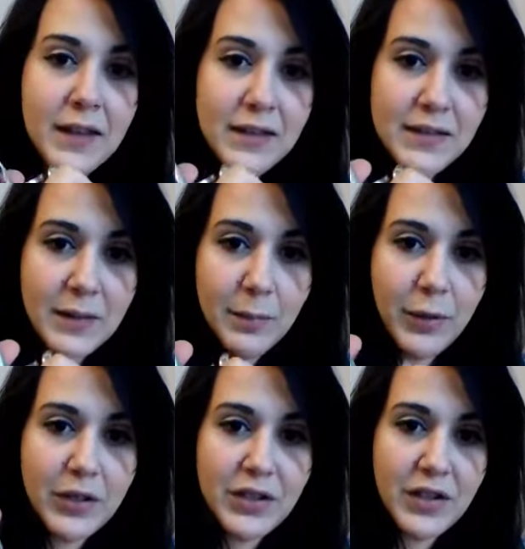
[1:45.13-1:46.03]
is to
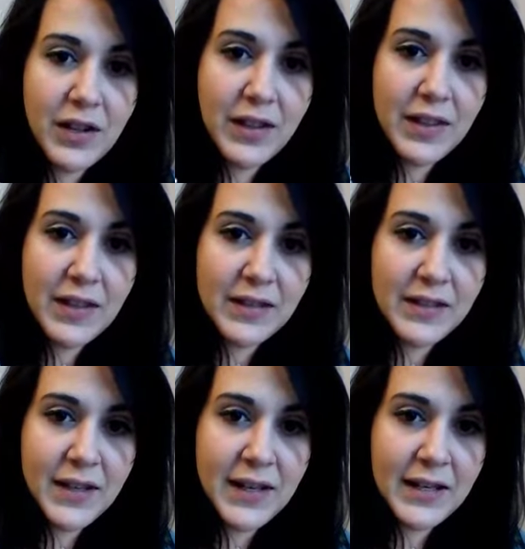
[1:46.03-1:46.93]
push
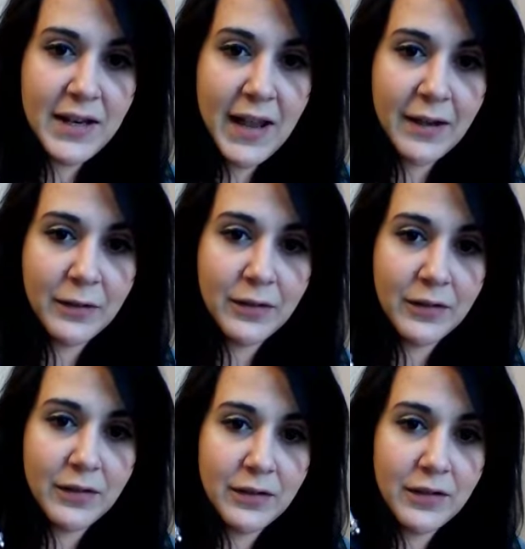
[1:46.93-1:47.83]
this key down.
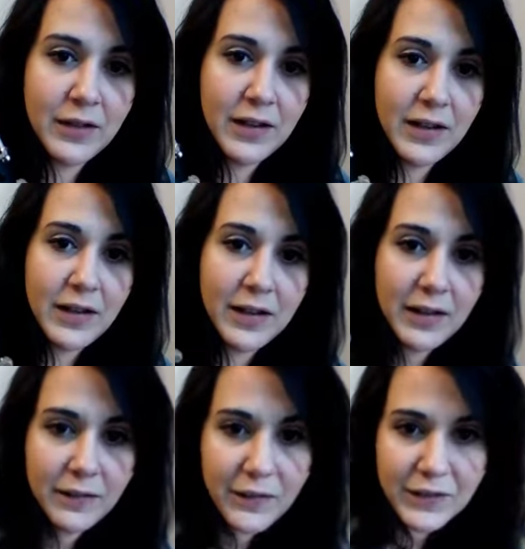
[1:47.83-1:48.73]

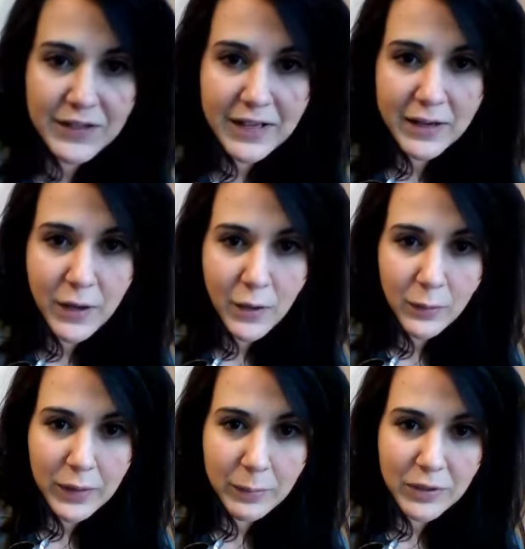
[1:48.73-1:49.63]
If you see,
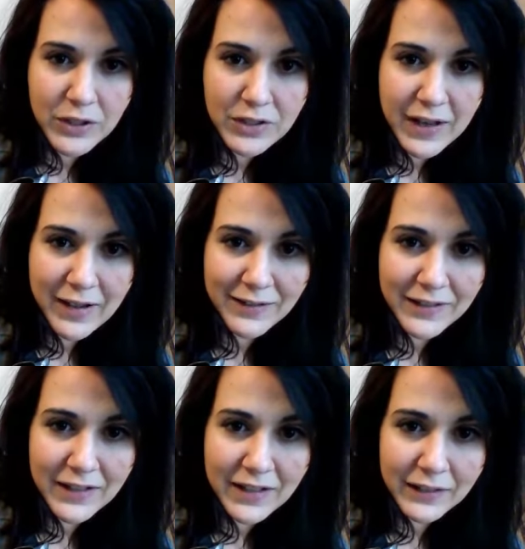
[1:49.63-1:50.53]
when I push it down,
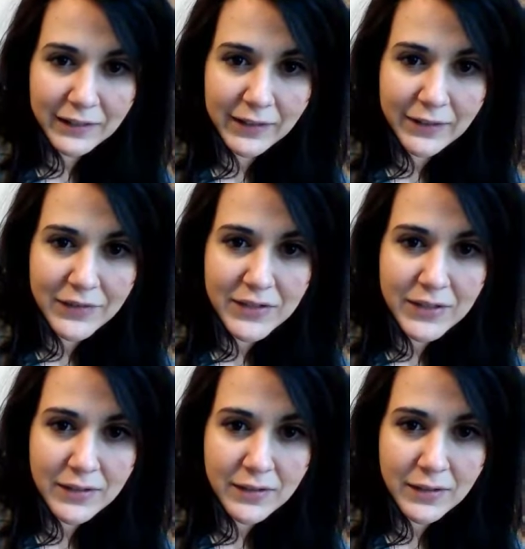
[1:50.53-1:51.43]
it
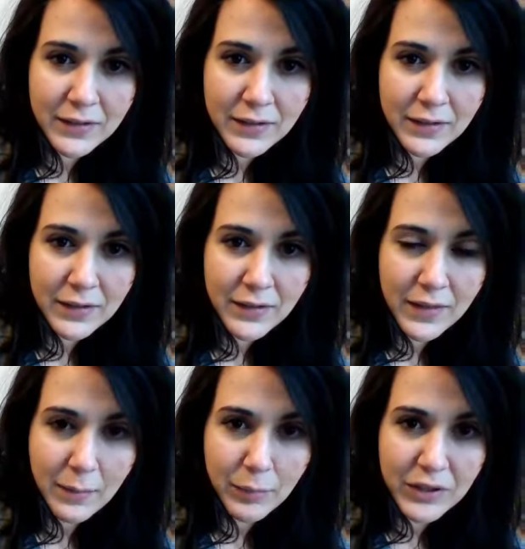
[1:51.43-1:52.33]
lifts
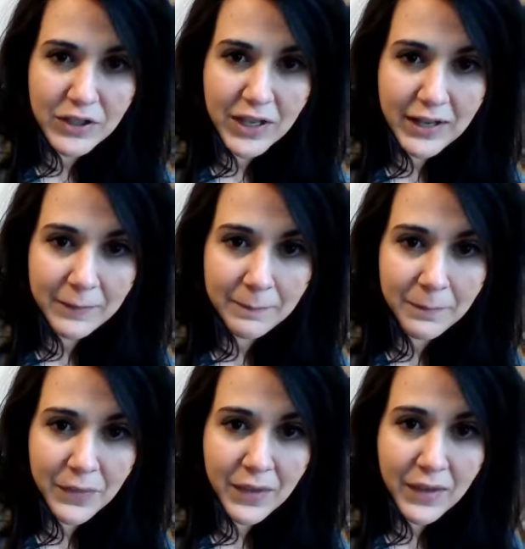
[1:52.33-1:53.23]
the bridge key.
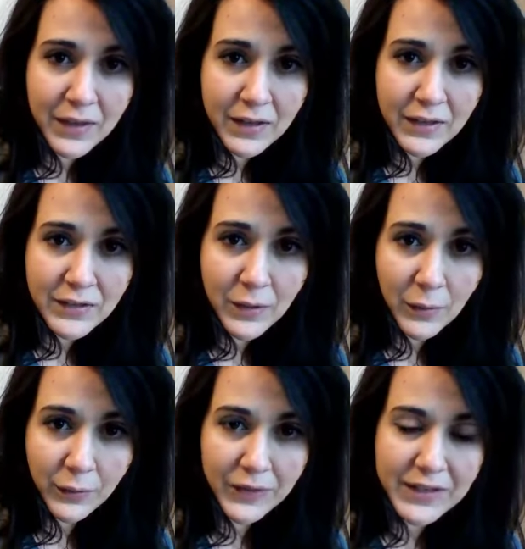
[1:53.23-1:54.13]
So
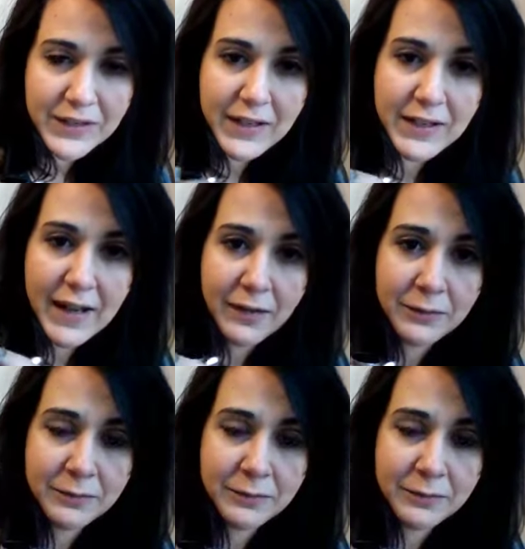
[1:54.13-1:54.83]
hold this key down.